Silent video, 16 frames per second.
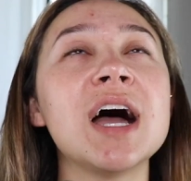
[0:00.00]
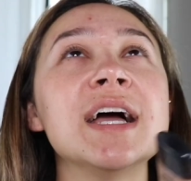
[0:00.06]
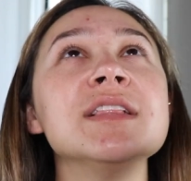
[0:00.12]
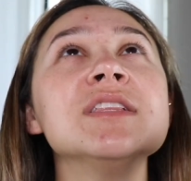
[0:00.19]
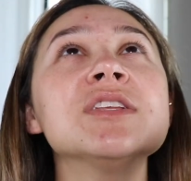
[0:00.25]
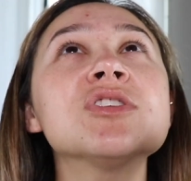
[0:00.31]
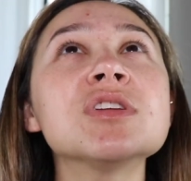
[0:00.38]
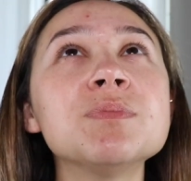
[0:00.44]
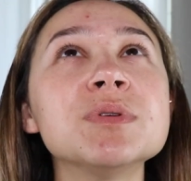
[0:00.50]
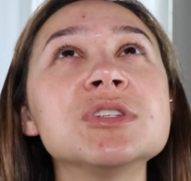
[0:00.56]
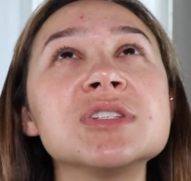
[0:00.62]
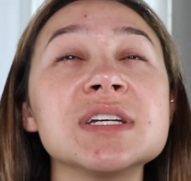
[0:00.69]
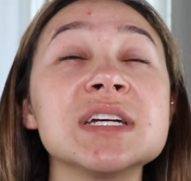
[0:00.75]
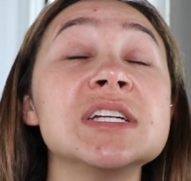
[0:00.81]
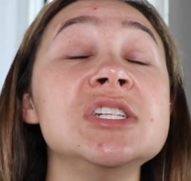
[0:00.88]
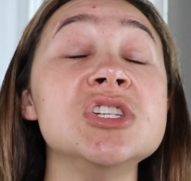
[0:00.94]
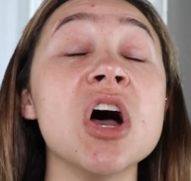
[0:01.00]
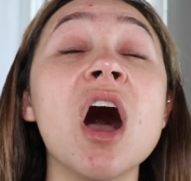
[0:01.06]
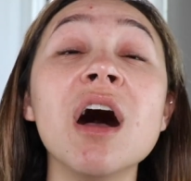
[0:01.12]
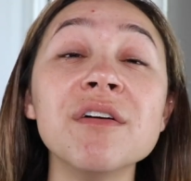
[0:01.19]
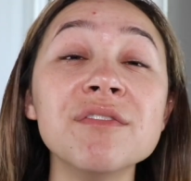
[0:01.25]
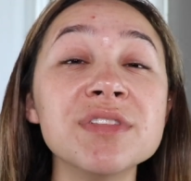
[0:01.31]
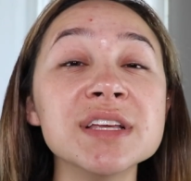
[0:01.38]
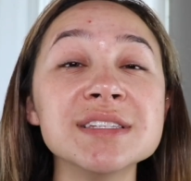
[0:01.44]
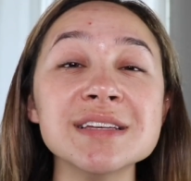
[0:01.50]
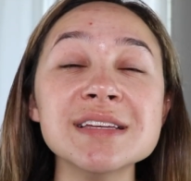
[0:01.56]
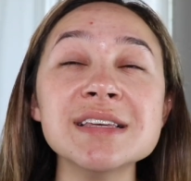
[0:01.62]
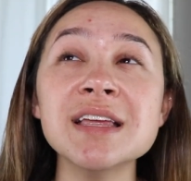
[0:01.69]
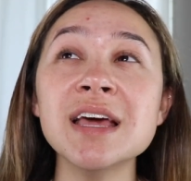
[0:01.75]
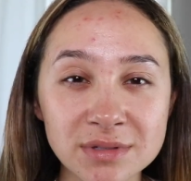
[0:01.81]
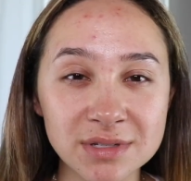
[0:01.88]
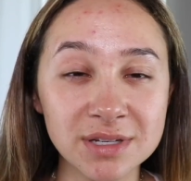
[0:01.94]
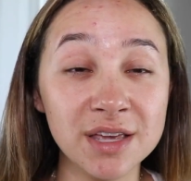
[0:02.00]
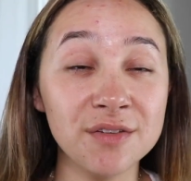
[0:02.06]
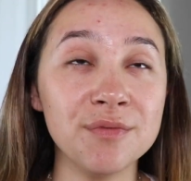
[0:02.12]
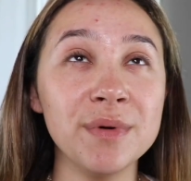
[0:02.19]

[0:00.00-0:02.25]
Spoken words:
I literally put just like a dot of this in to give